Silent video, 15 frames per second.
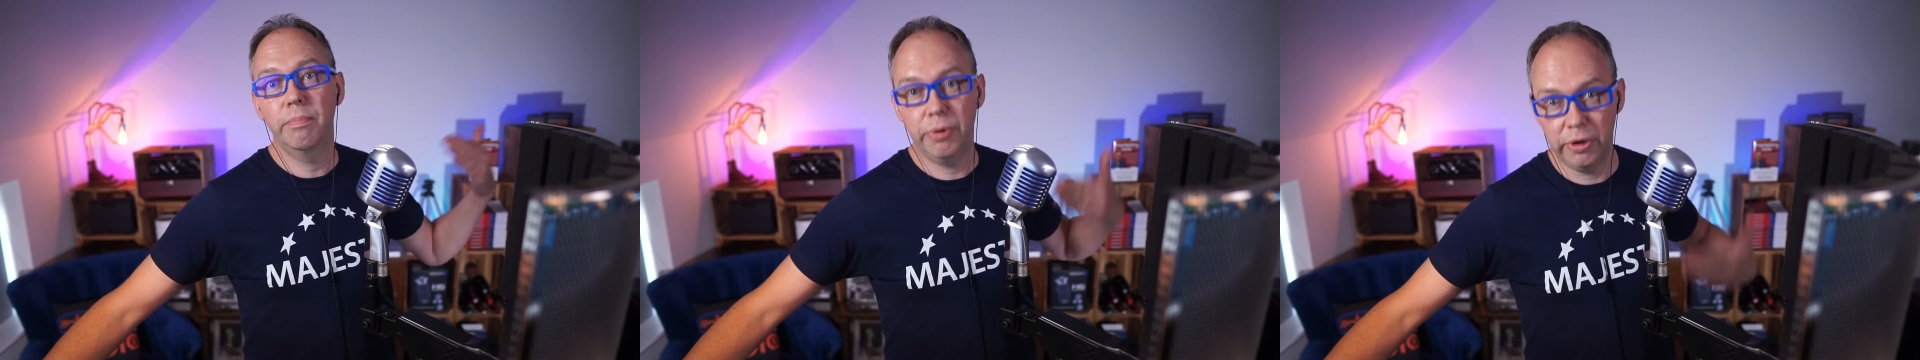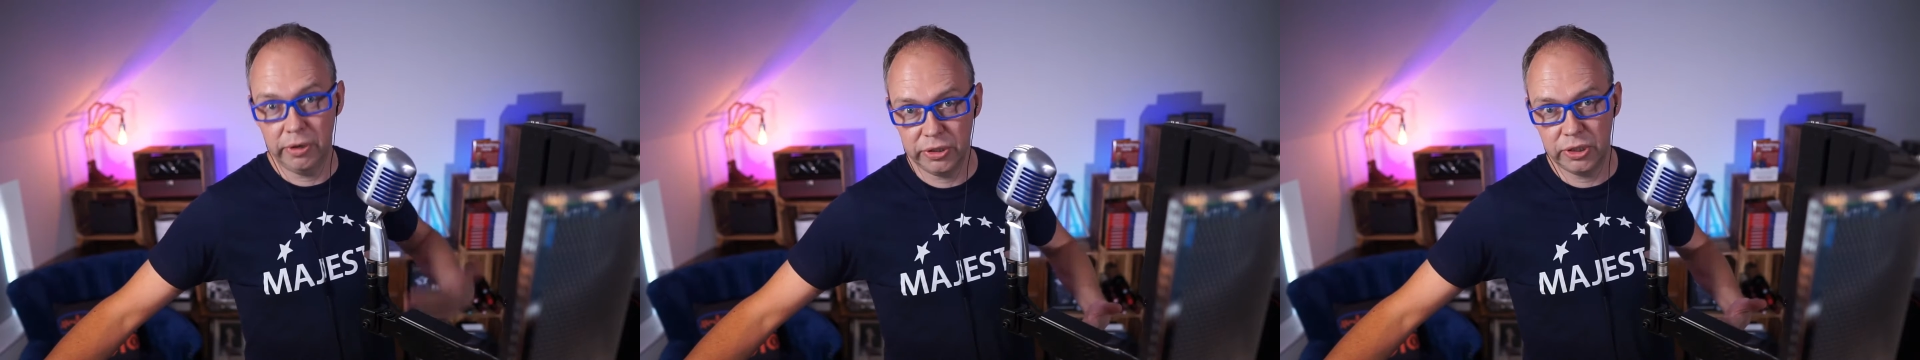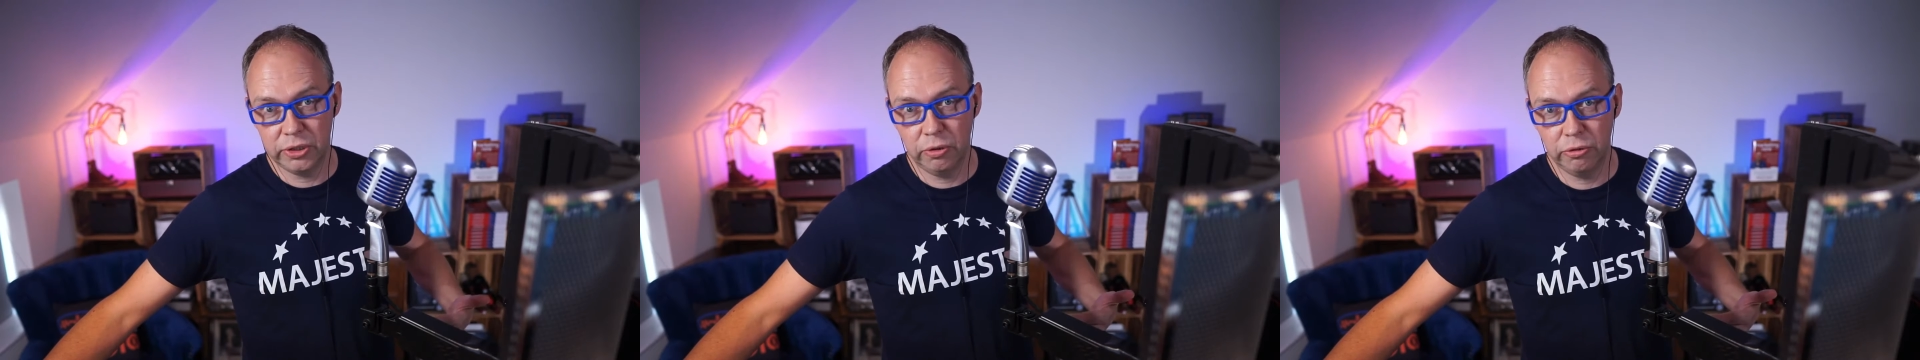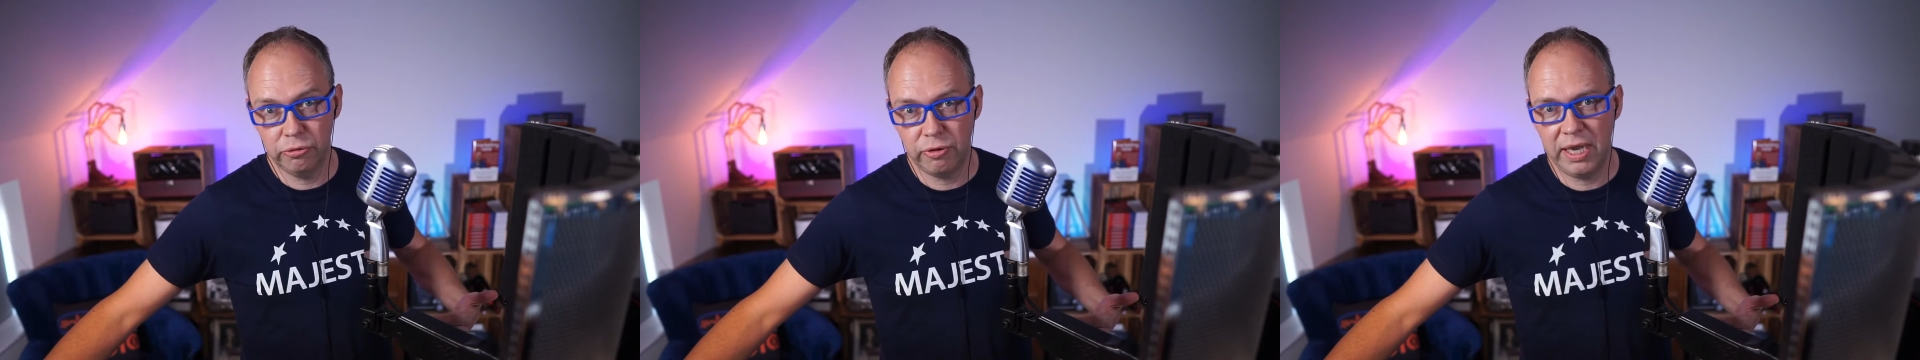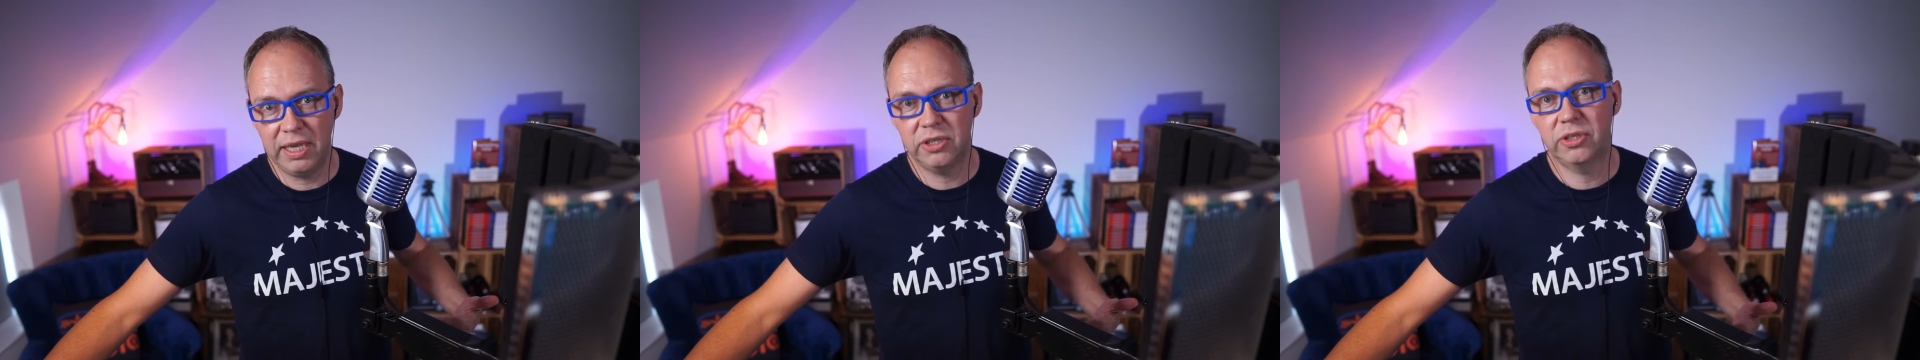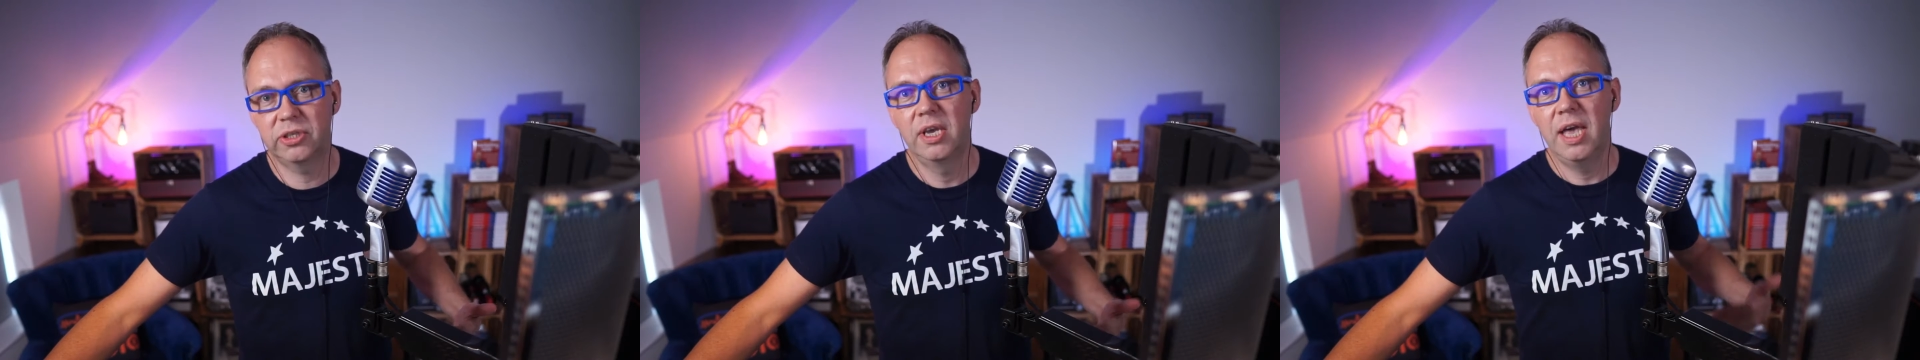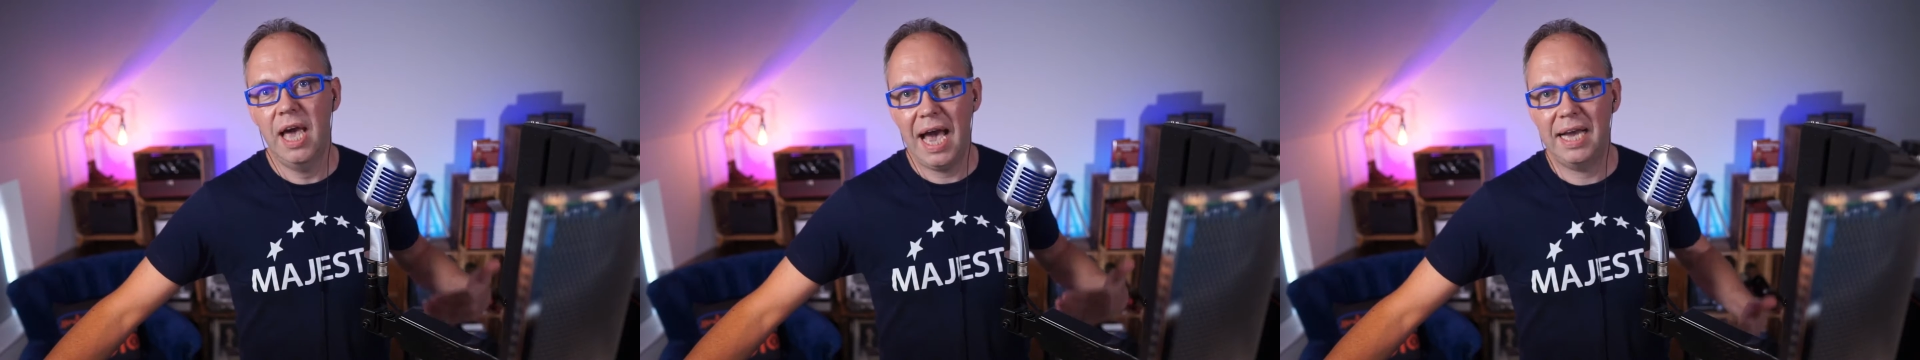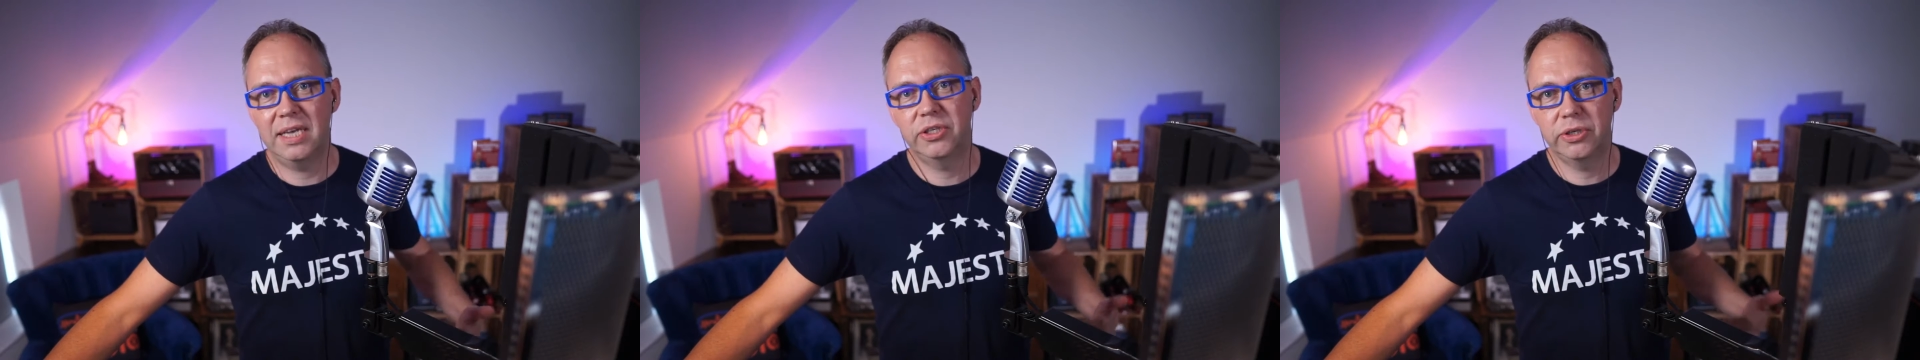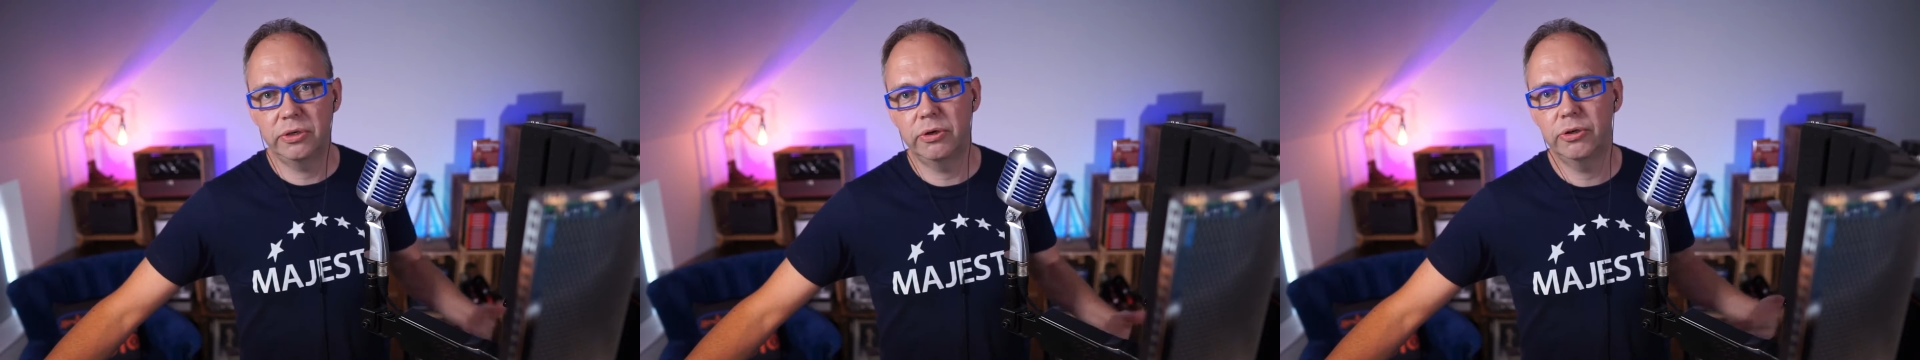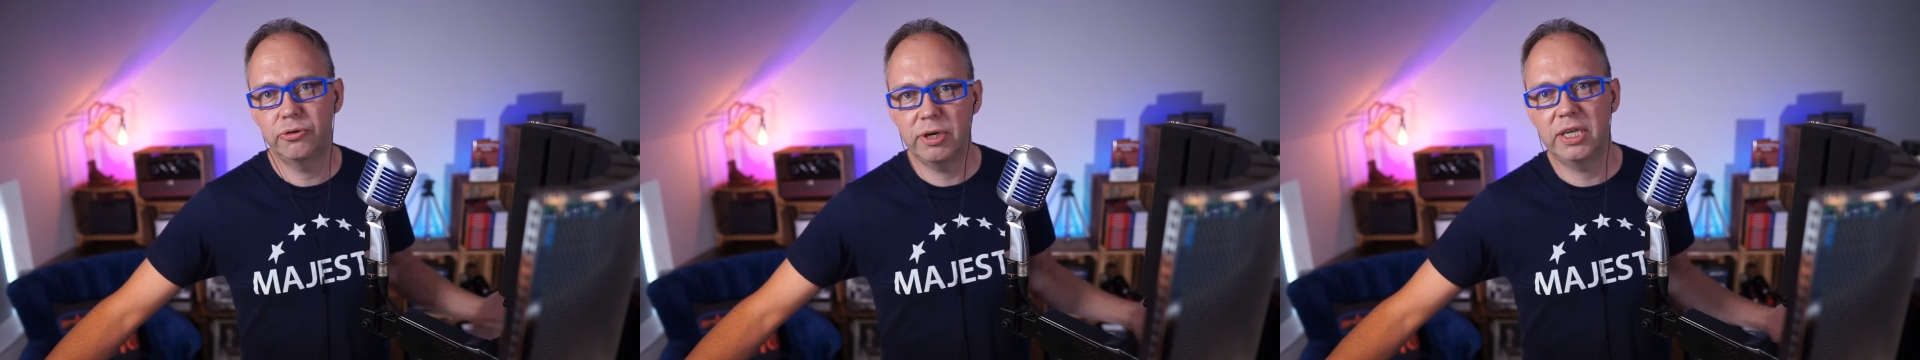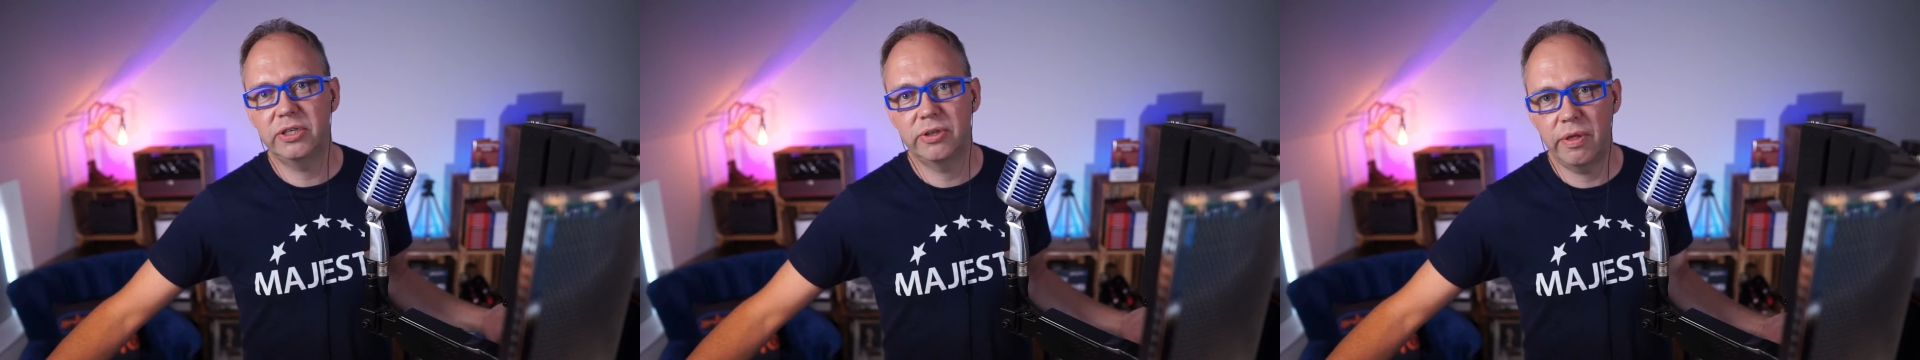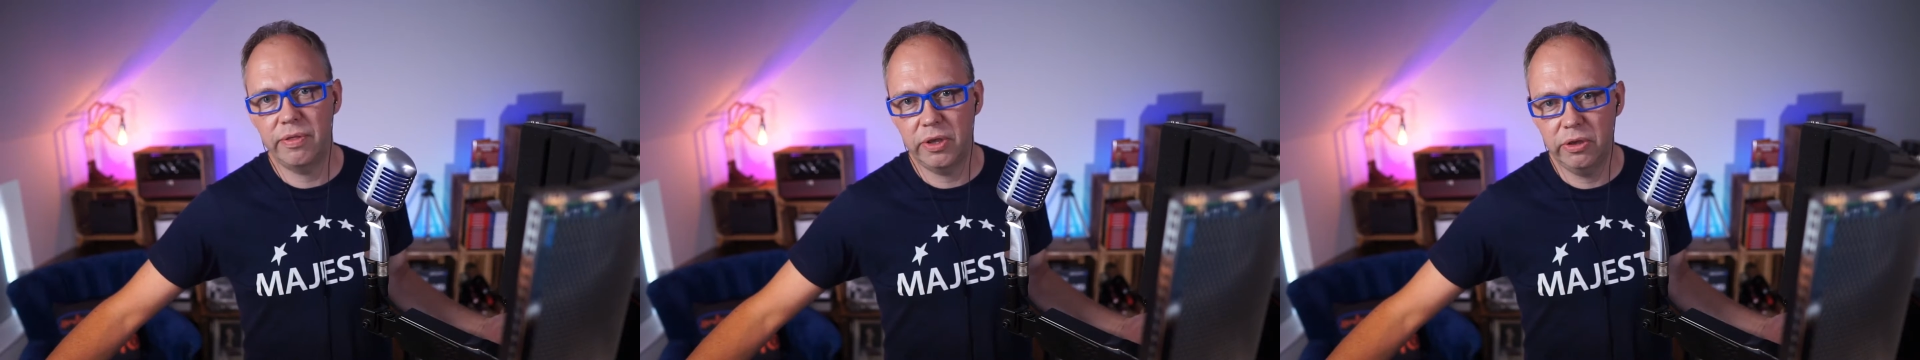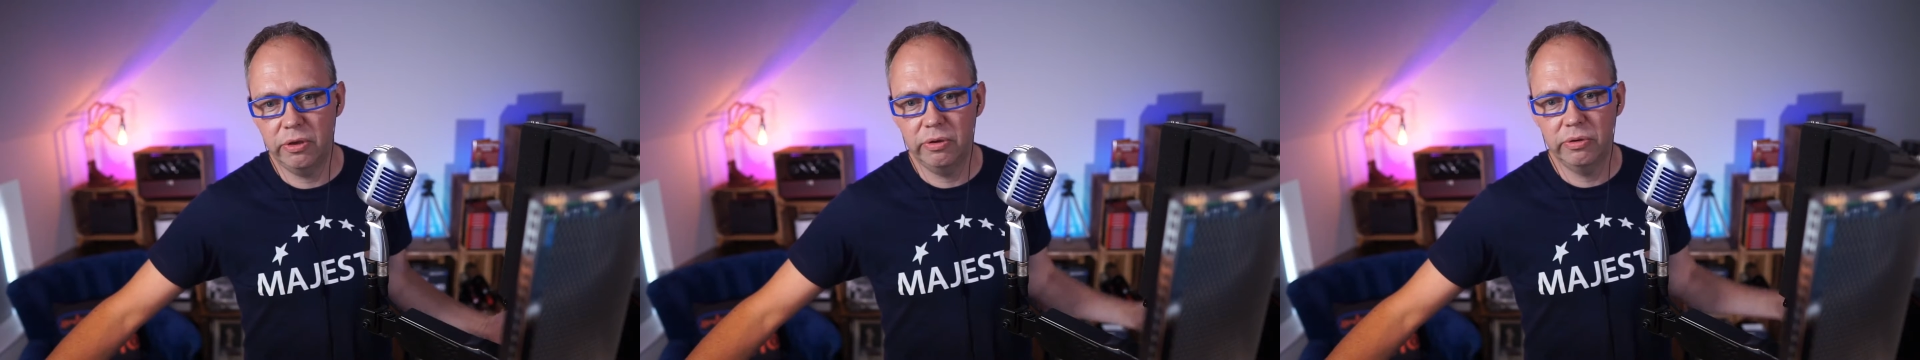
personal address as their address that they